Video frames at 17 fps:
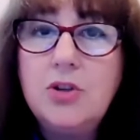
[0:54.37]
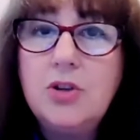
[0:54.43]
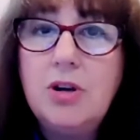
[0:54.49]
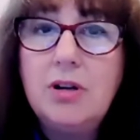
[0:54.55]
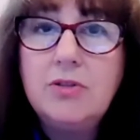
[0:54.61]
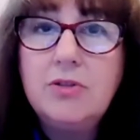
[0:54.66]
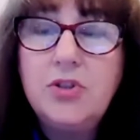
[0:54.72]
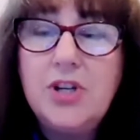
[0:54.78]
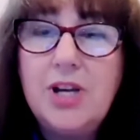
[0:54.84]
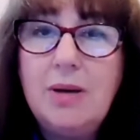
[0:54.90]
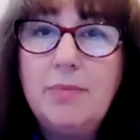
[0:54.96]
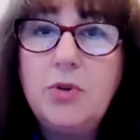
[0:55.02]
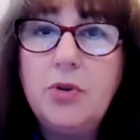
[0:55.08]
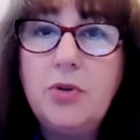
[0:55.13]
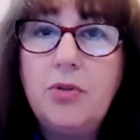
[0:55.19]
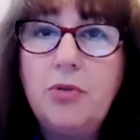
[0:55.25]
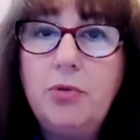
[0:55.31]
John
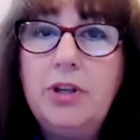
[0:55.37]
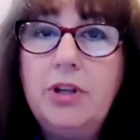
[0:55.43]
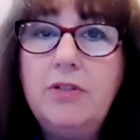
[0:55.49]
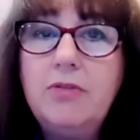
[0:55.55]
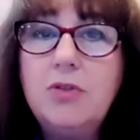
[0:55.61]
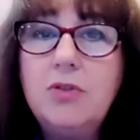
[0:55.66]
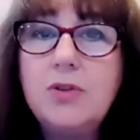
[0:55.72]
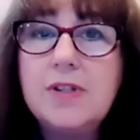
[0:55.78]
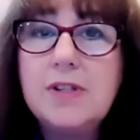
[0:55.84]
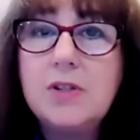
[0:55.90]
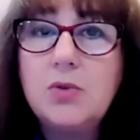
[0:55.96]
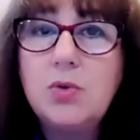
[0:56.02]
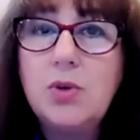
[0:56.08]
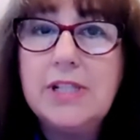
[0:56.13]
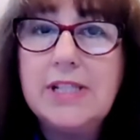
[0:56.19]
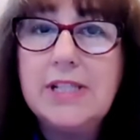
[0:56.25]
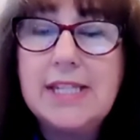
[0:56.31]
chapter 3, verses
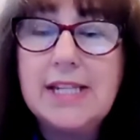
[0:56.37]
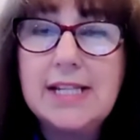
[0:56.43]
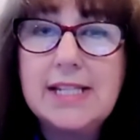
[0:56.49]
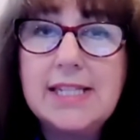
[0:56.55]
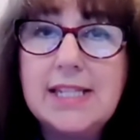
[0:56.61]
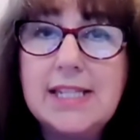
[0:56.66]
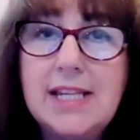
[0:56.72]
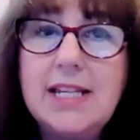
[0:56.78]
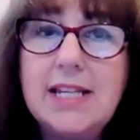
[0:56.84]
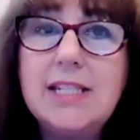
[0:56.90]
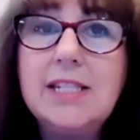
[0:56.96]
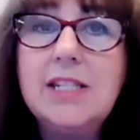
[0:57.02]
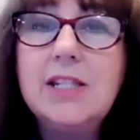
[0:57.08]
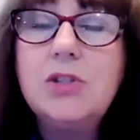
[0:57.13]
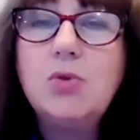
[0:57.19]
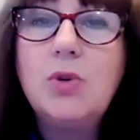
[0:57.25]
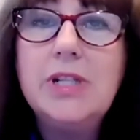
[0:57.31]
26 and
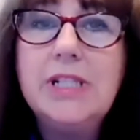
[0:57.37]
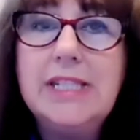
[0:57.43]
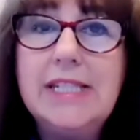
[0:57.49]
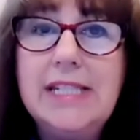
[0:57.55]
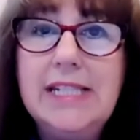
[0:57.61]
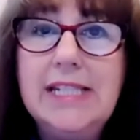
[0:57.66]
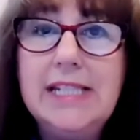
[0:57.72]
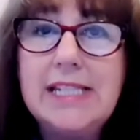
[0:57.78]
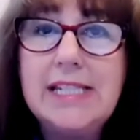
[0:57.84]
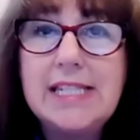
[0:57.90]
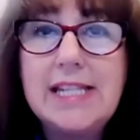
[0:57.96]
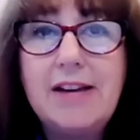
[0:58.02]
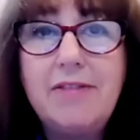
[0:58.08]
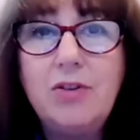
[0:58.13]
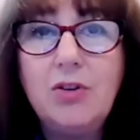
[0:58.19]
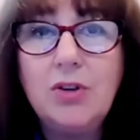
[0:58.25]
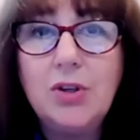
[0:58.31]

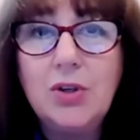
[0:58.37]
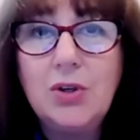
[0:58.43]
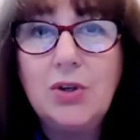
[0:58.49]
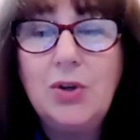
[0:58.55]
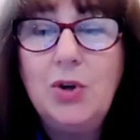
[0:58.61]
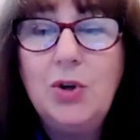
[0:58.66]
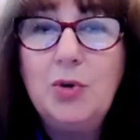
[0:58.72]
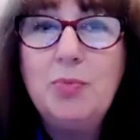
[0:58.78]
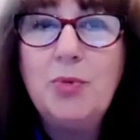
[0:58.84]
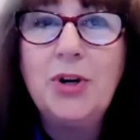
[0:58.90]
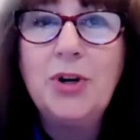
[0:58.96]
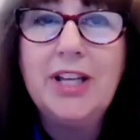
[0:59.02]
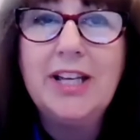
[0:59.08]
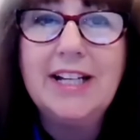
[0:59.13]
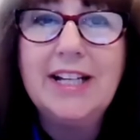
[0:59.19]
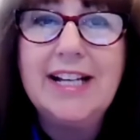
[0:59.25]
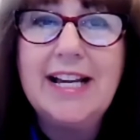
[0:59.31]
27. Good
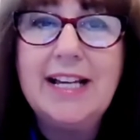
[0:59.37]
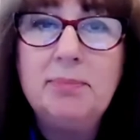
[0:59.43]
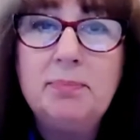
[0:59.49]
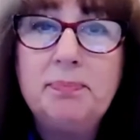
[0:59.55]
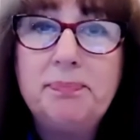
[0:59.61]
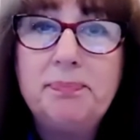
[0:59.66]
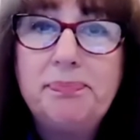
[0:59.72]
morning again.